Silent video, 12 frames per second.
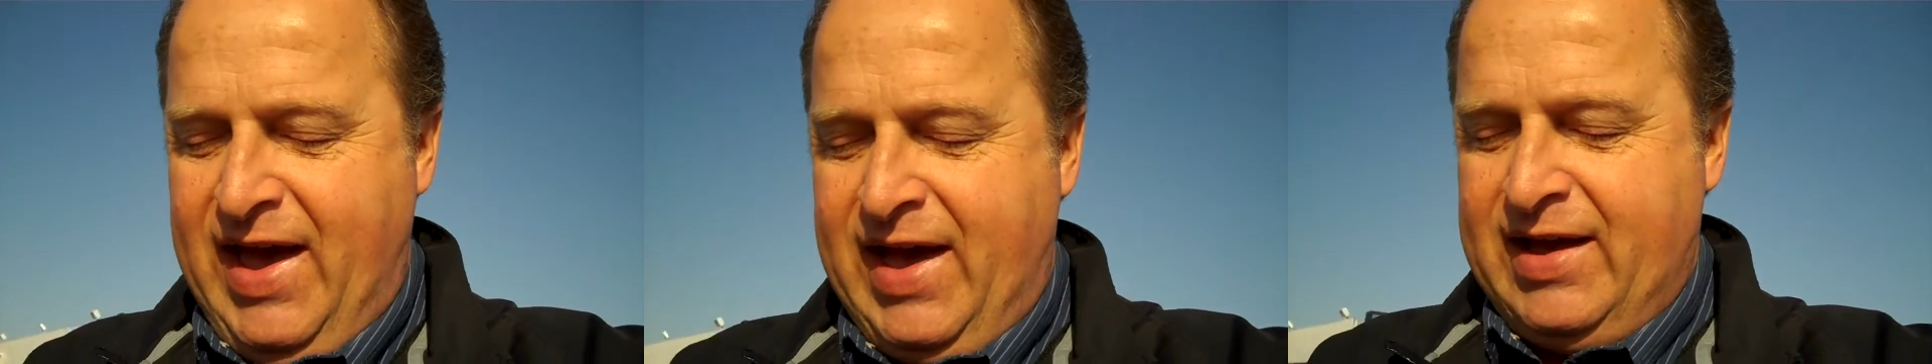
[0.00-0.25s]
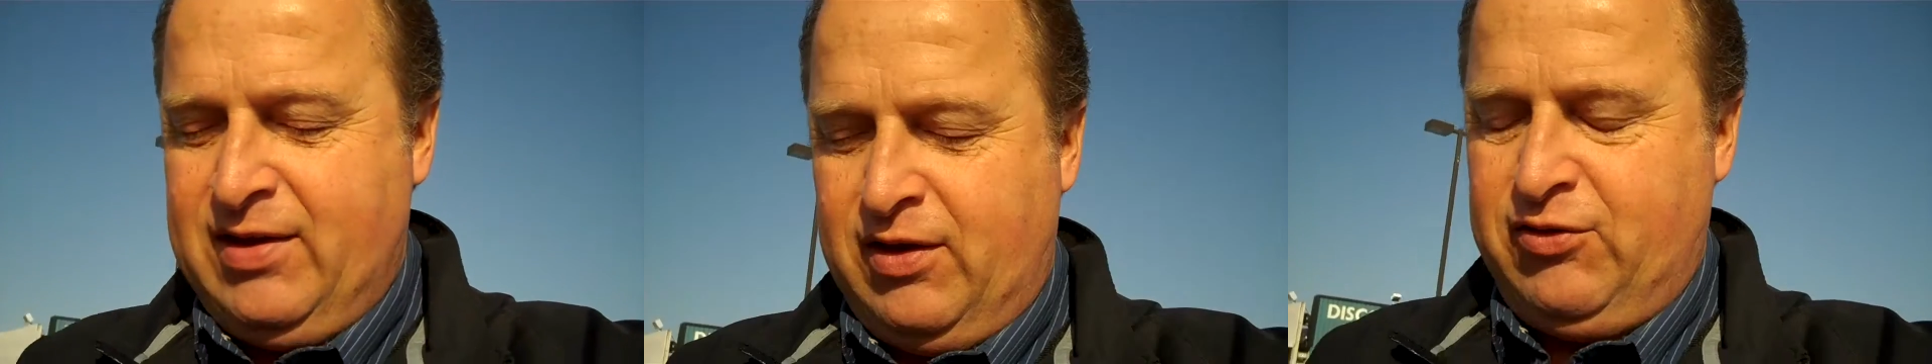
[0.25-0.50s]

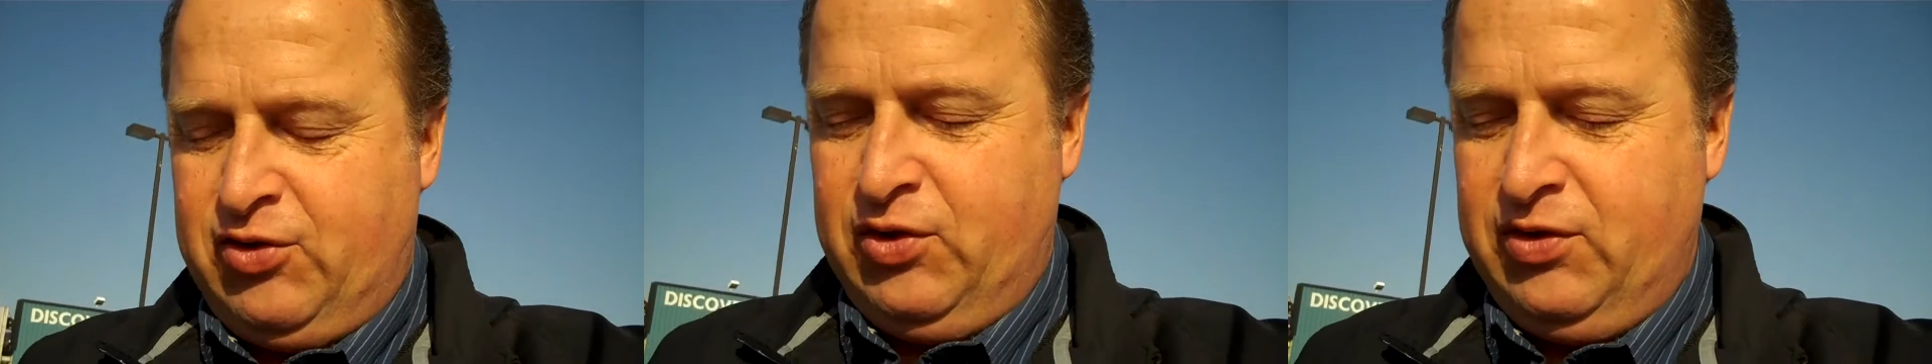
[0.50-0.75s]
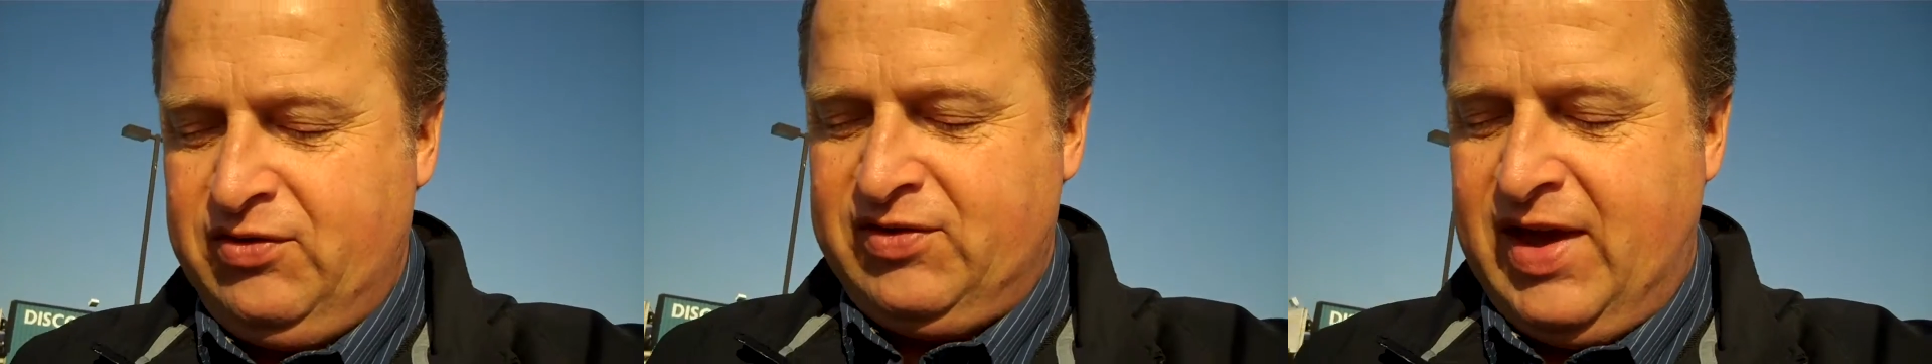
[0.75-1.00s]
And
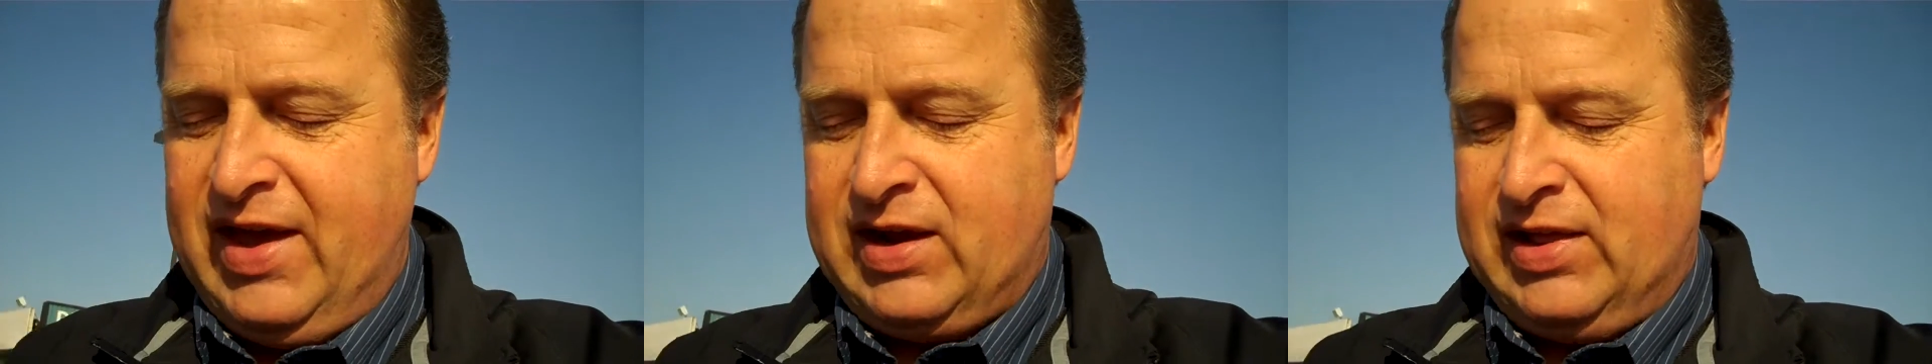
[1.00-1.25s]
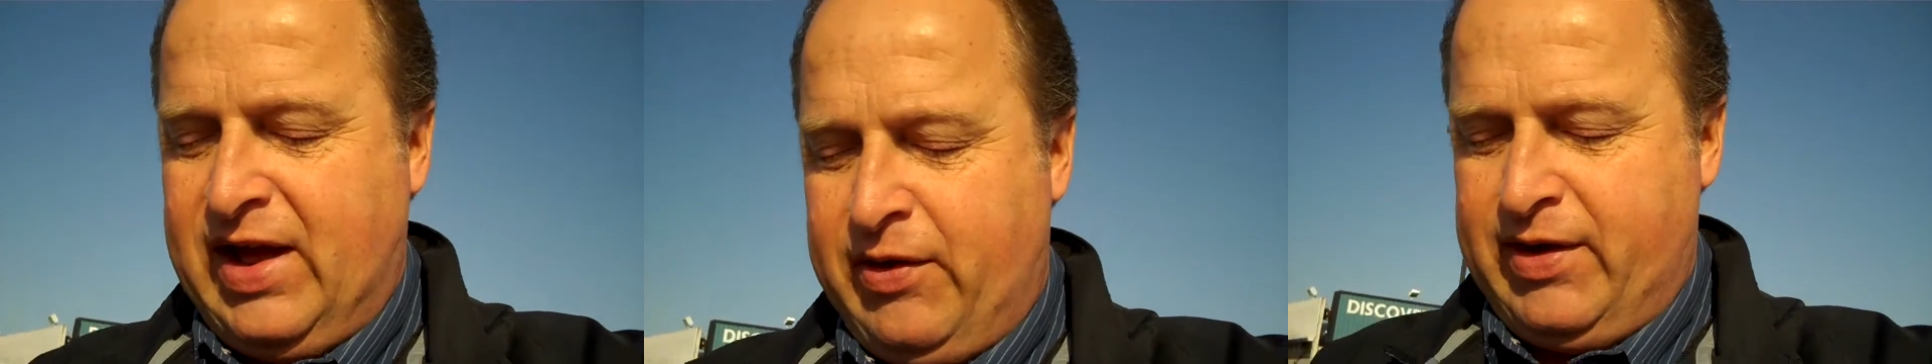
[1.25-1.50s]
Tuesday,
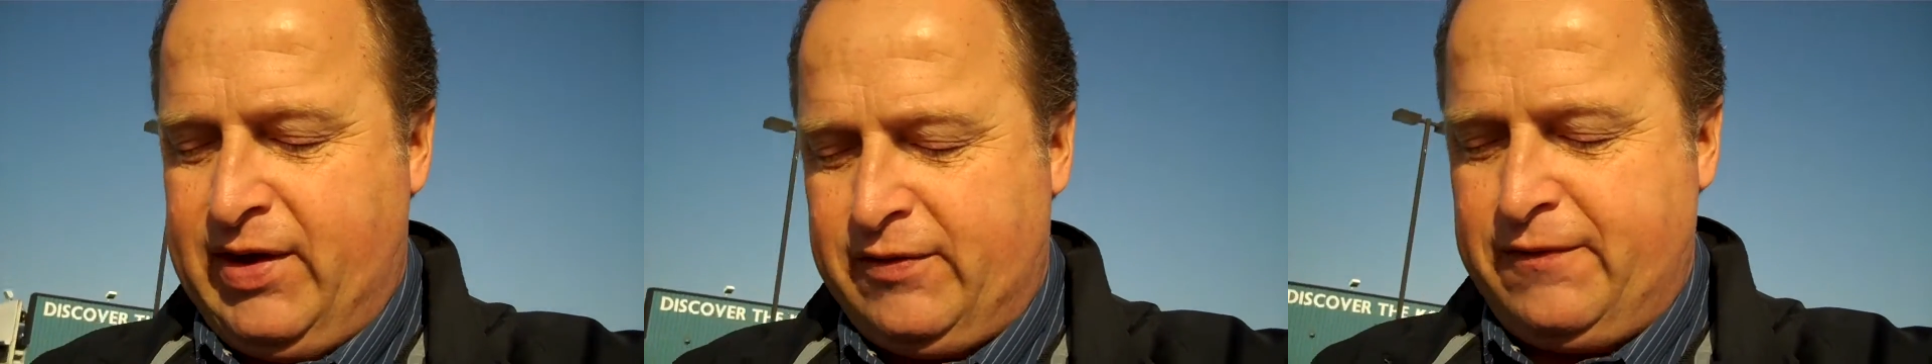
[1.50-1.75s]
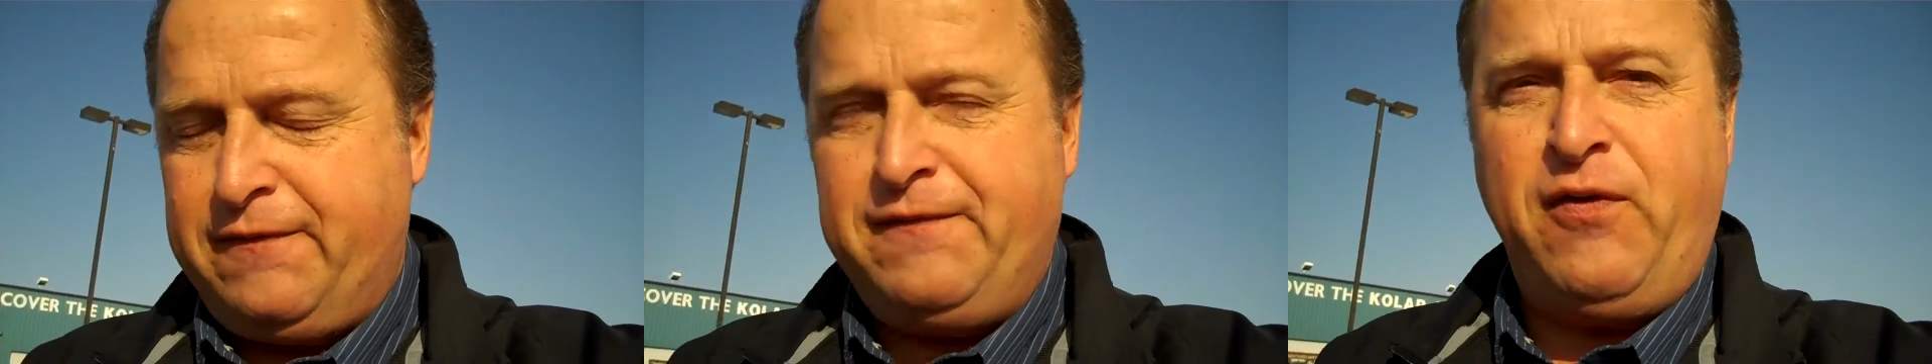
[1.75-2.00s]
cloudy
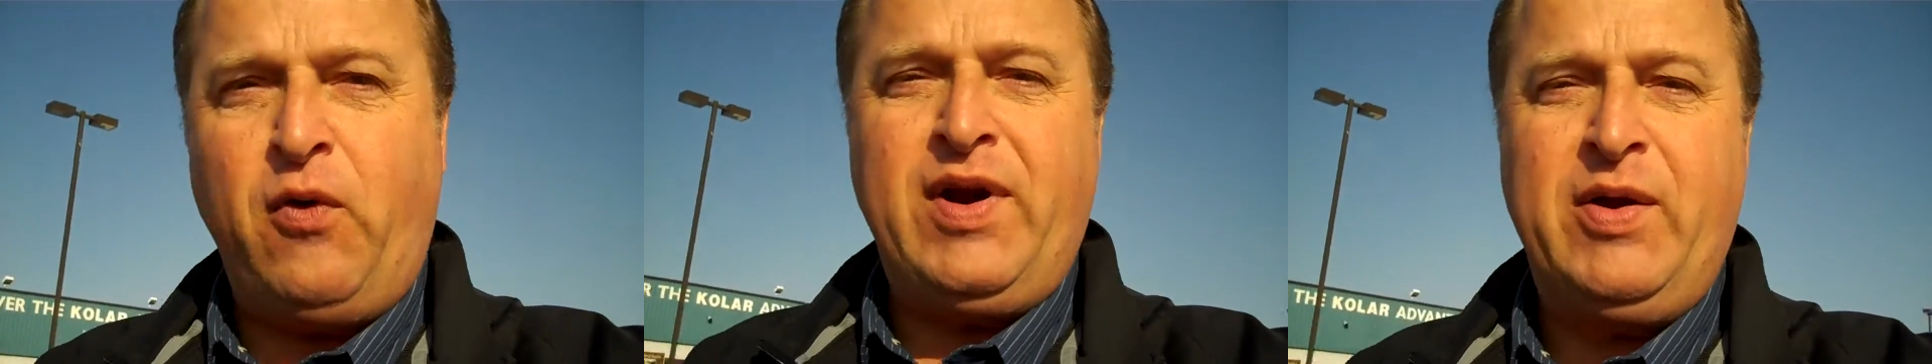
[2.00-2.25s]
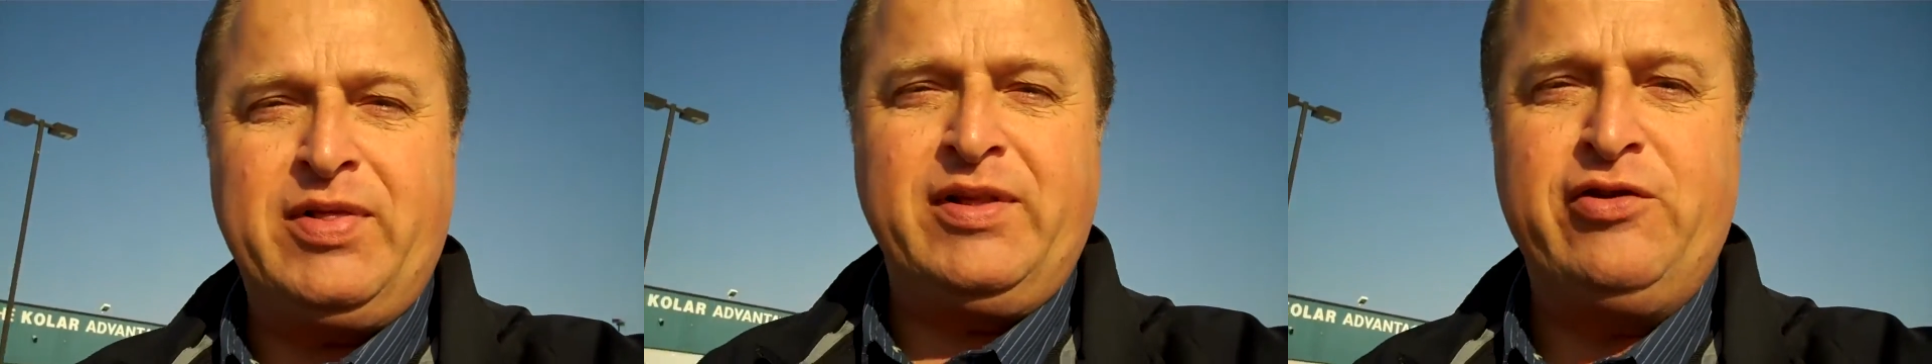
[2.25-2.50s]
and
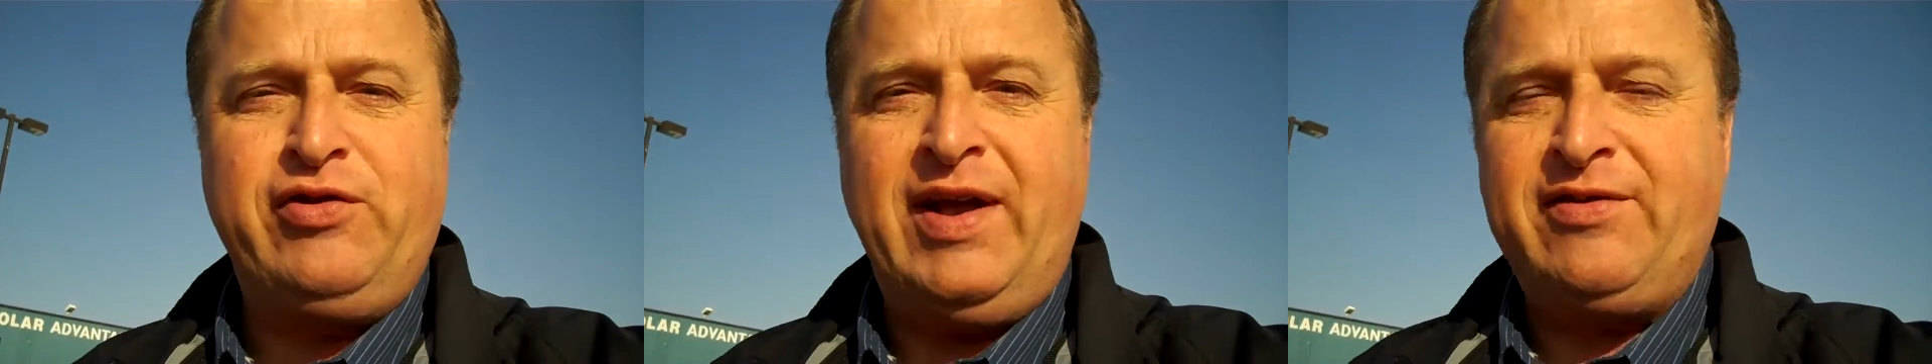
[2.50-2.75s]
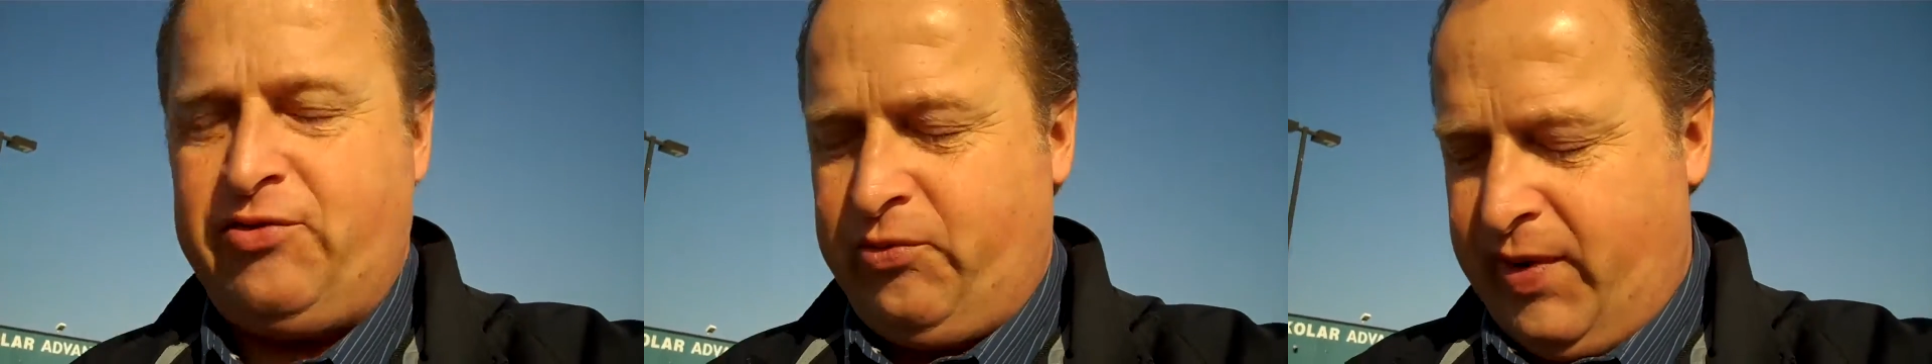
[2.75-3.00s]
40 with a little
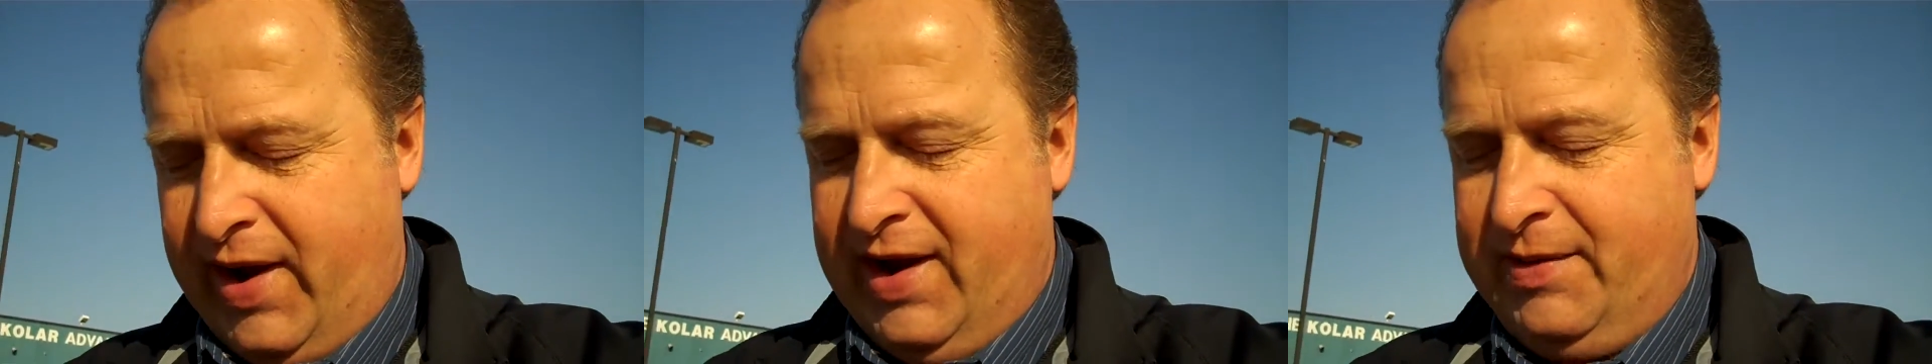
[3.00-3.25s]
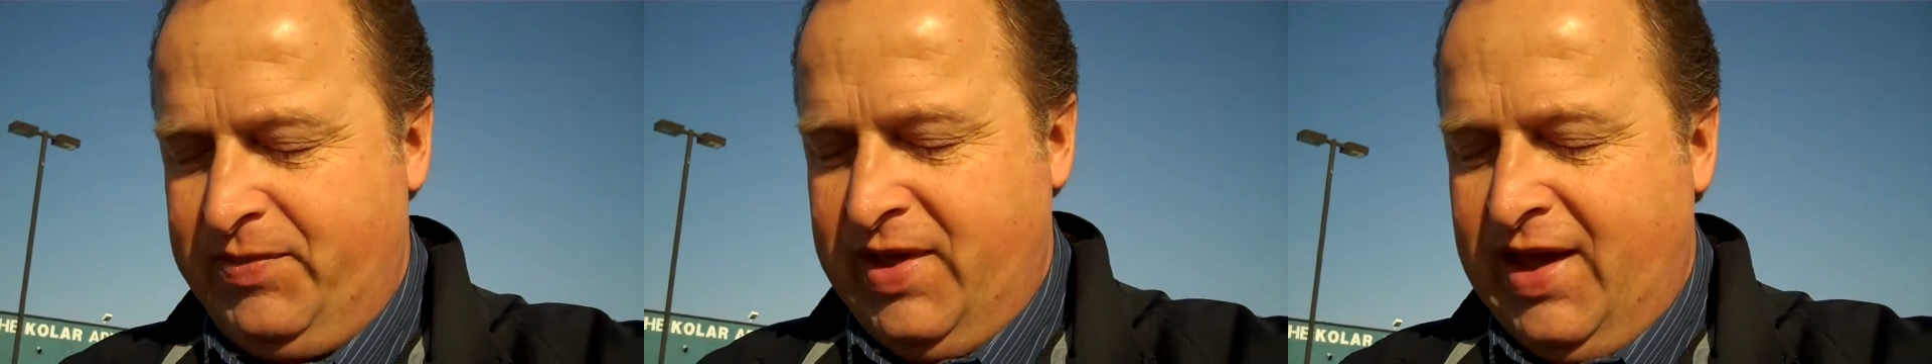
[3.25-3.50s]
chance of
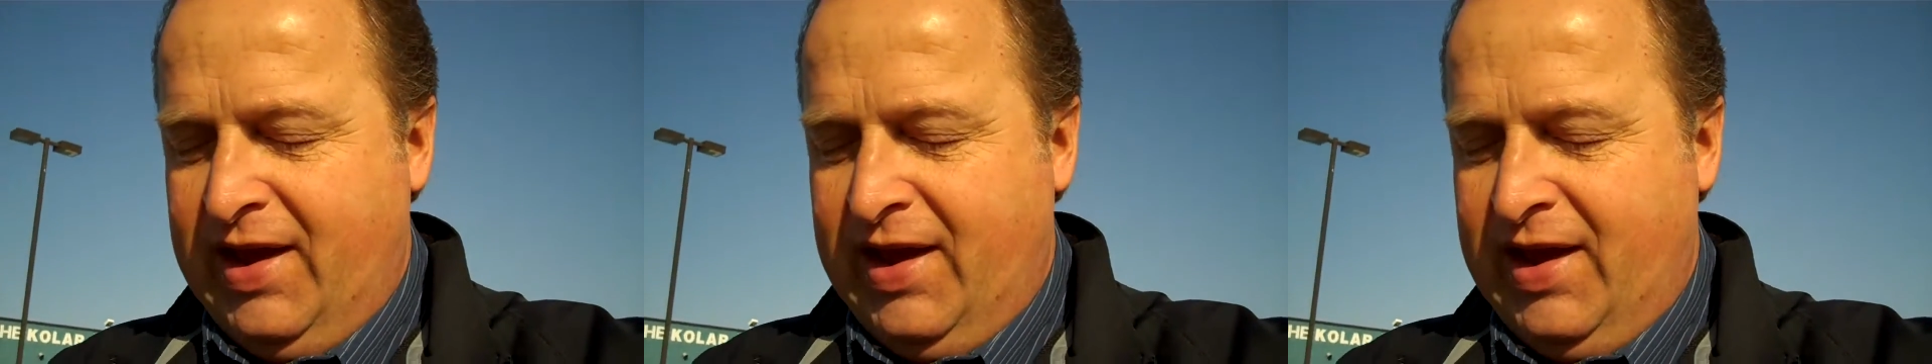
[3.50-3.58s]
rain.